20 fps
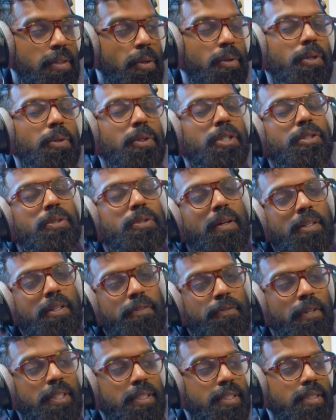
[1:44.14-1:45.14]
You're trying to
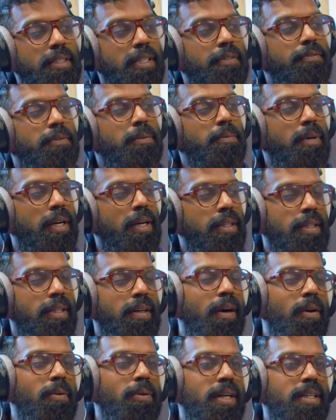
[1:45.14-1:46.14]
find a different way. The
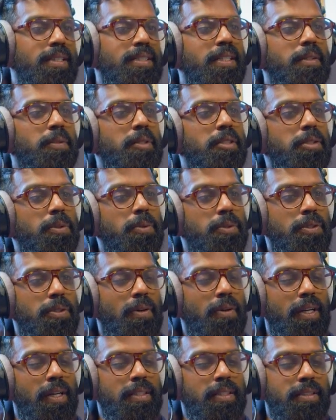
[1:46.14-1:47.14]
whole idea is you're
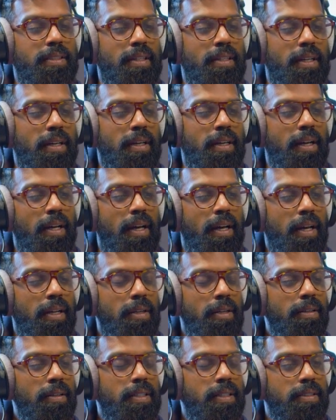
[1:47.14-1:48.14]
trying to
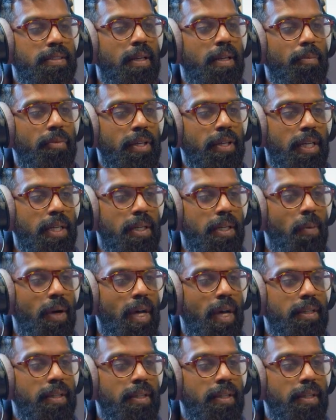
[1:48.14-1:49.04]
look at something in a way